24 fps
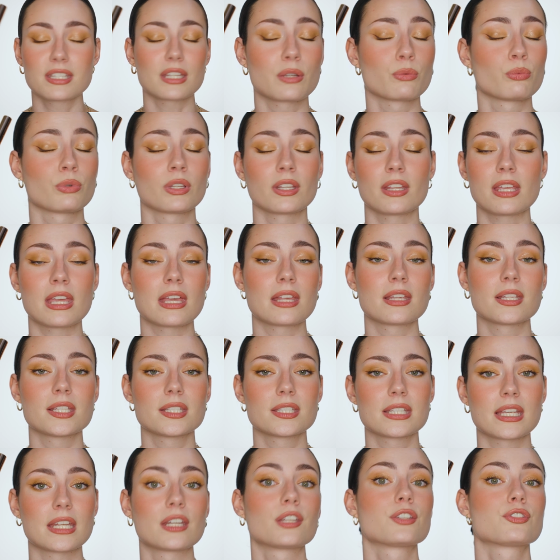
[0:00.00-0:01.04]
It really
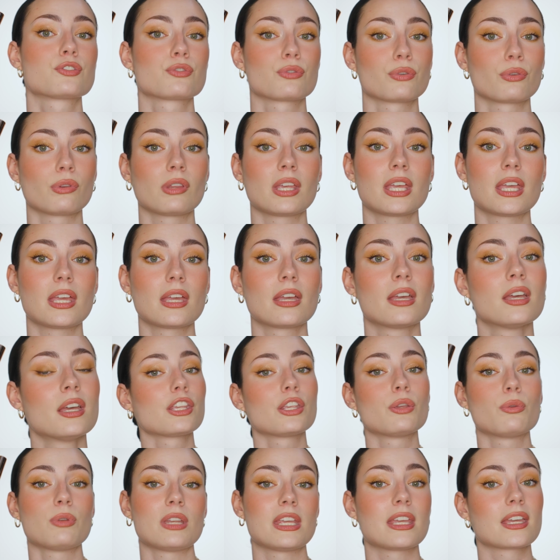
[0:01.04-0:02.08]
is, and it's truly
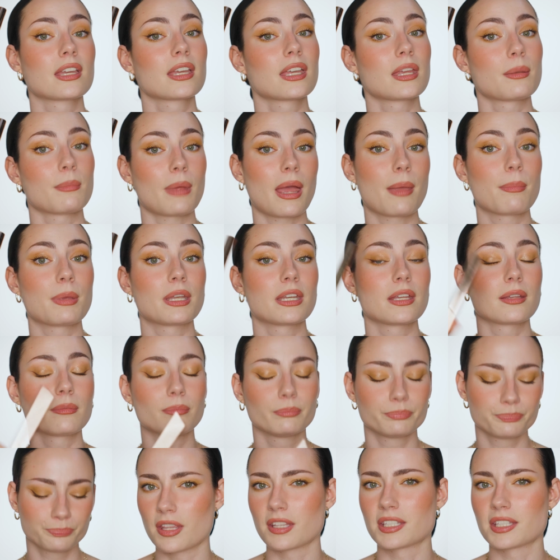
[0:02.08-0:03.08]
unique in my opinion.